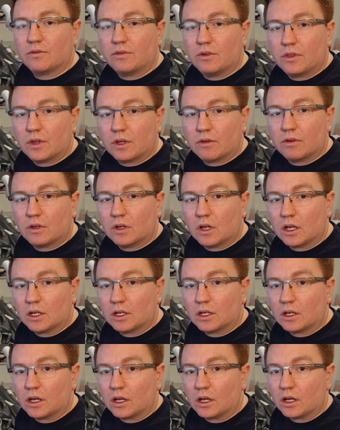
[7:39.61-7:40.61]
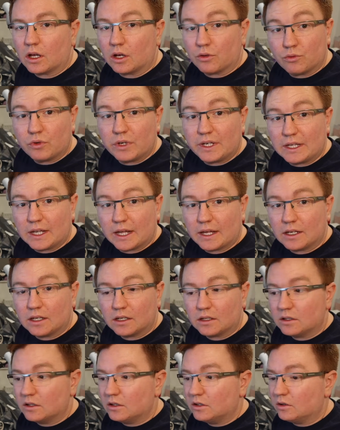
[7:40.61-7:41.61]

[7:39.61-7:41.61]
If you think of it like a relay,